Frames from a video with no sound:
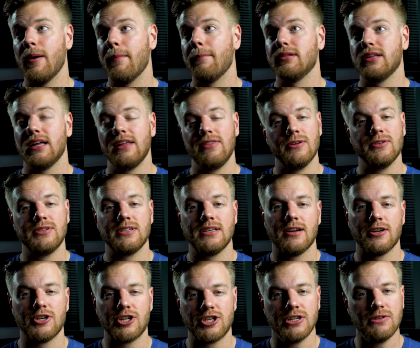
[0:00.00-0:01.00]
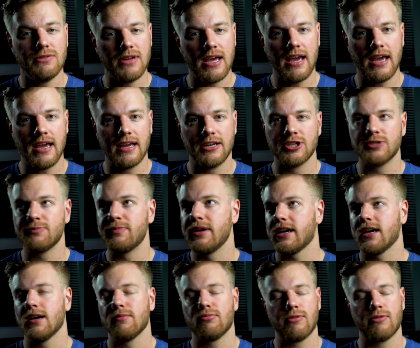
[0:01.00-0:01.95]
blend those in on shoot day and just pick up